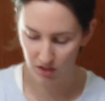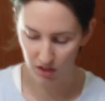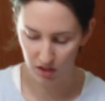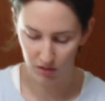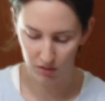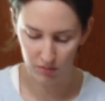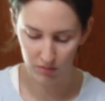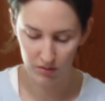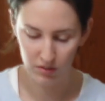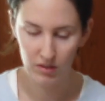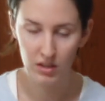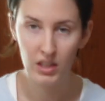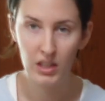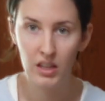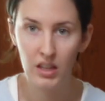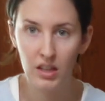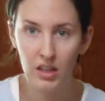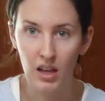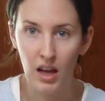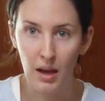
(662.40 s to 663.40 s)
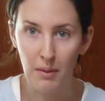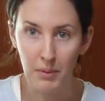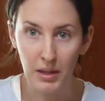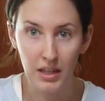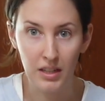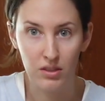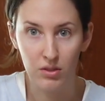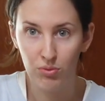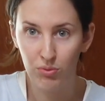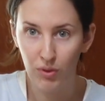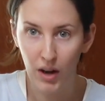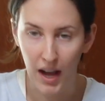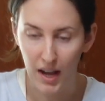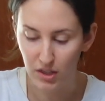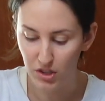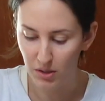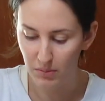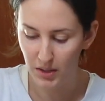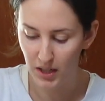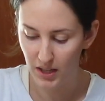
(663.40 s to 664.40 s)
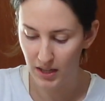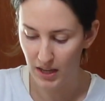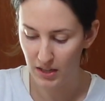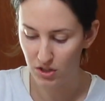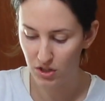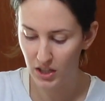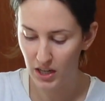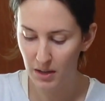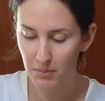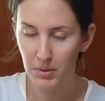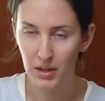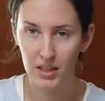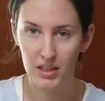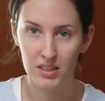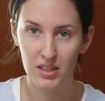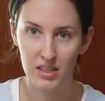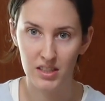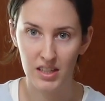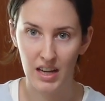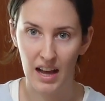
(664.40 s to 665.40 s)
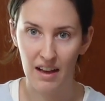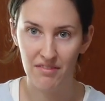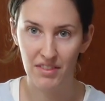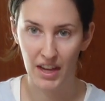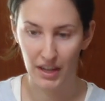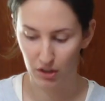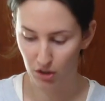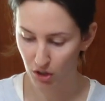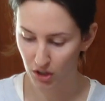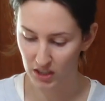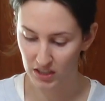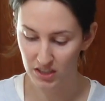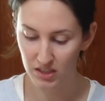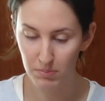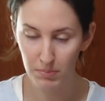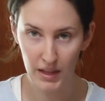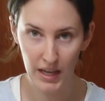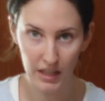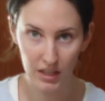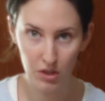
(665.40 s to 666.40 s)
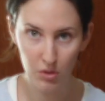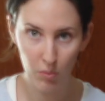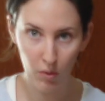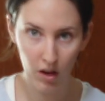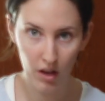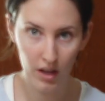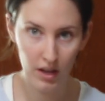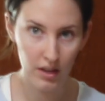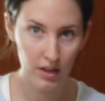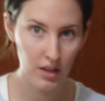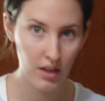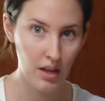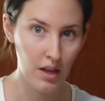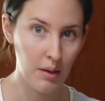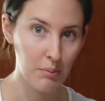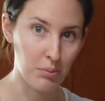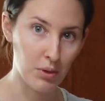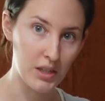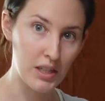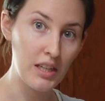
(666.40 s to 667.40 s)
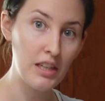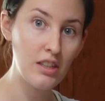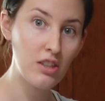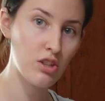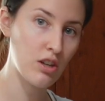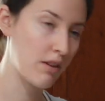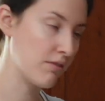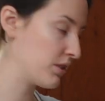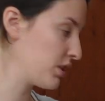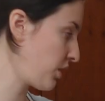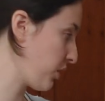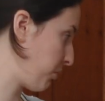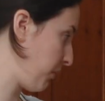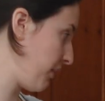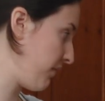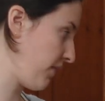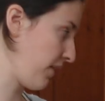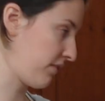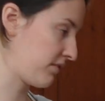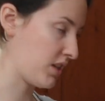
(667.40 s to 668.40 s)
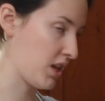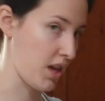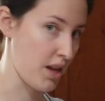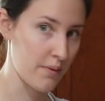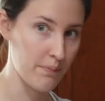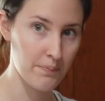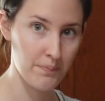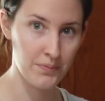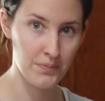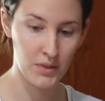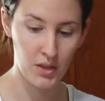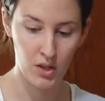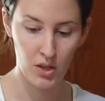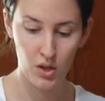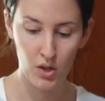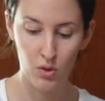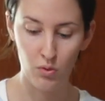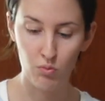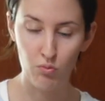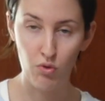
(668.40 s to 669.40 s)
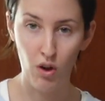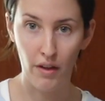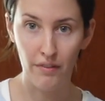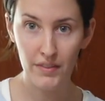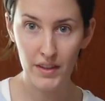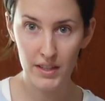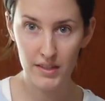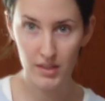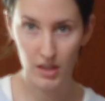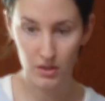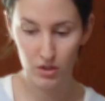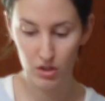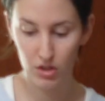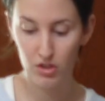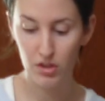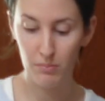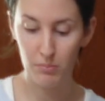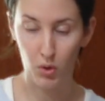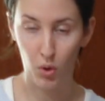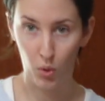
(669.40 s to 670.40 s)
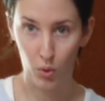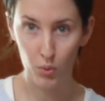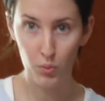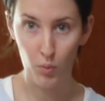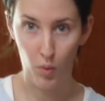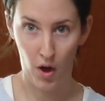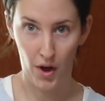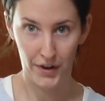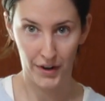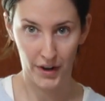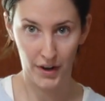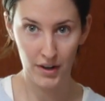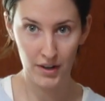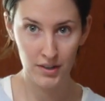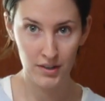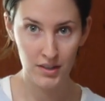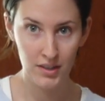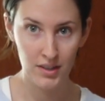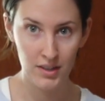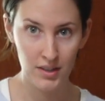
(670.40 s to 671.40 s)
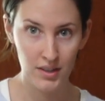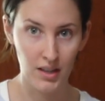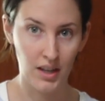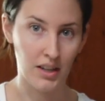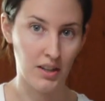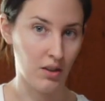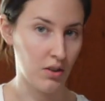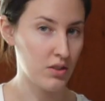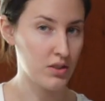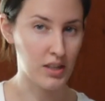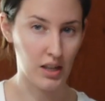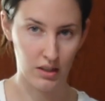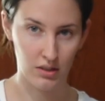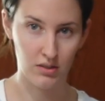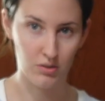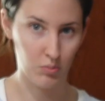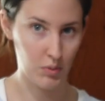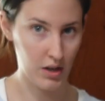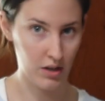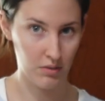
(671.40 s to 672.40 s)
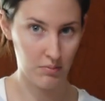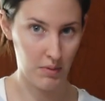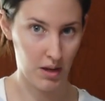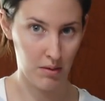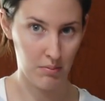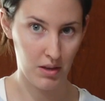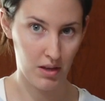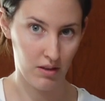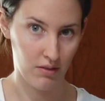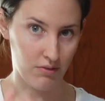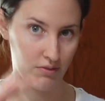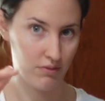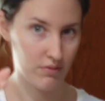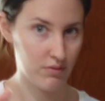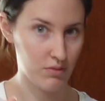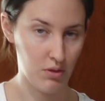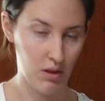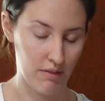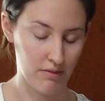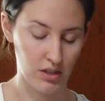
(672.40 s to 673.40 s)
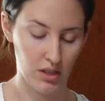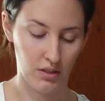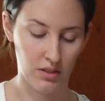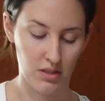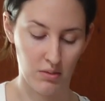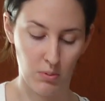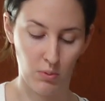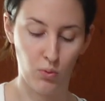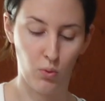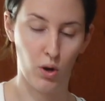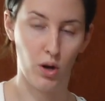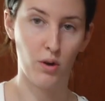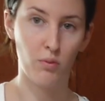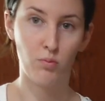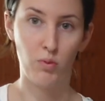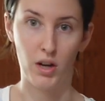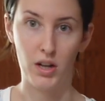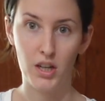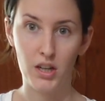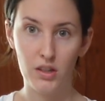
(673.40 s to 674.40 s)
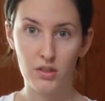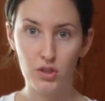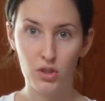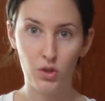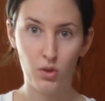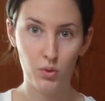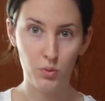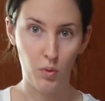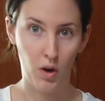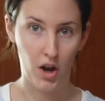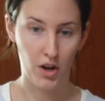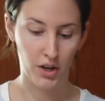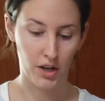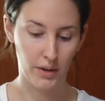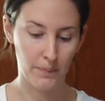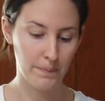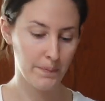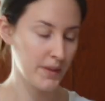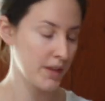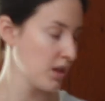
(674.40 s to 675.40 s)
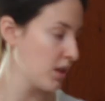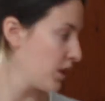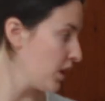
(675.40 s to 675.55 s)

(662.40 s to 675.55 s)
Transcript: you know, I mean, it's fresh. I made it yesterday, but it doesn't have that crisp that you want. Preheat your oven to 350. Run this under some cold water. I know it sounds weird maybe if you haven't done this before. Run it under cold water.